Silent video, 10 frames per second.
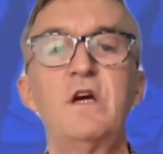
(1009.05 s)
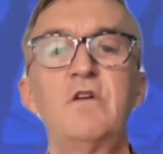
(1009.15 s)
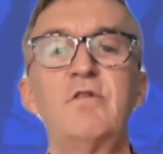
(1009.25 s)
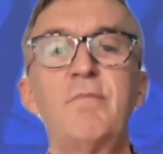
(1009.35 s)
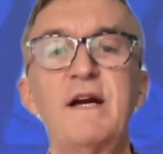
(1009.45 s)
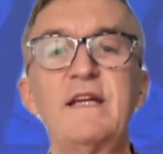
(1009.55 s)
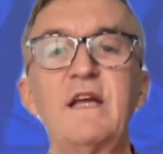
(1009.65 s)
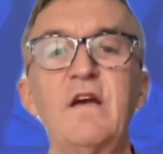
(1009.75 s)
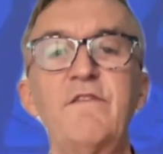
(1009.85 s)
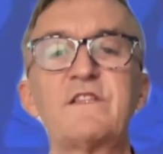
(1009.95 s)

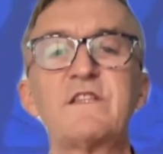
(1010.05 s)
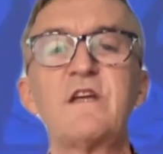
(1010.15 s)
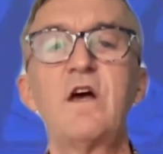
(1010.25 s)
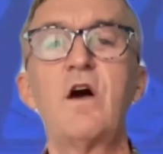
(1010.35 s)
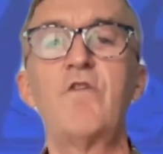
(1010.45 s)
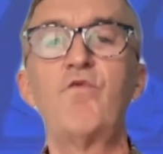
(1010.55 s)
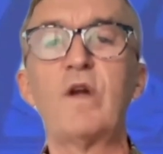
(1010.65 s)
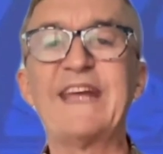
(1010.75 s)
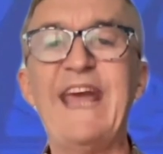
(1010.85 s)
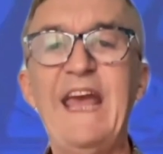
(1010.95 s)
reminding us of
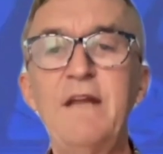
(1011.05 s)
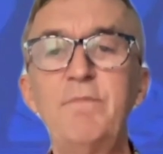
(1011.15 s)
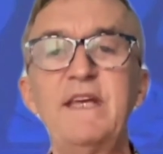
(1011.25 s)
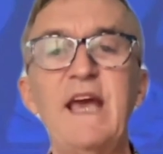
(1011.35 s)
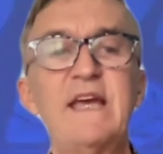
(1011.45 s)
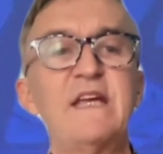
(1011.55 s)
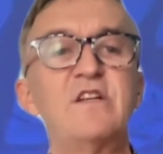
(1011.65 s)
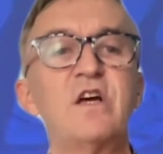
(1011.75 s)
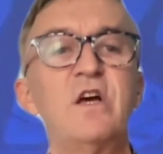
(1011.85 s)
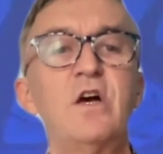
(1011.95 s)
what can be gained,